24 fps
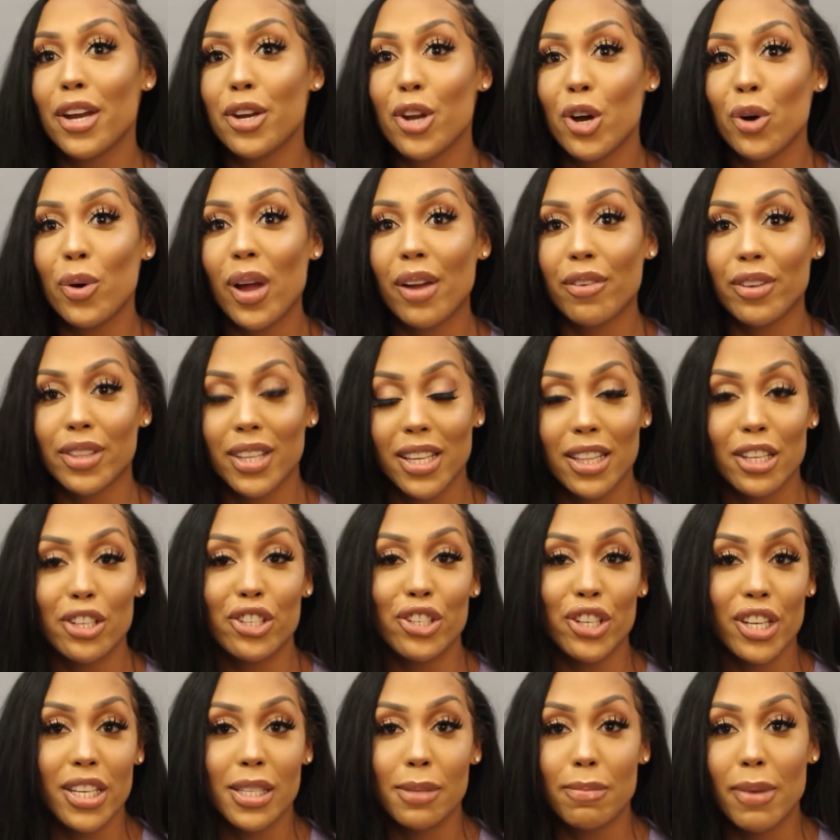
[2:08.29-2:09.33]
know everything that
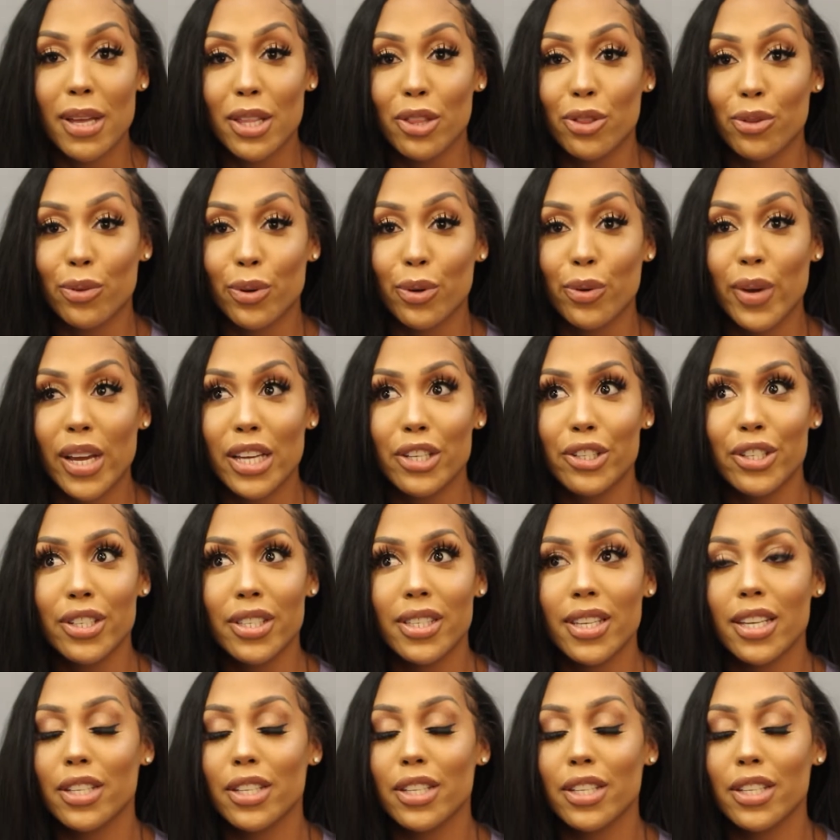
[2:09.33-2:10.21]
she's been through, it's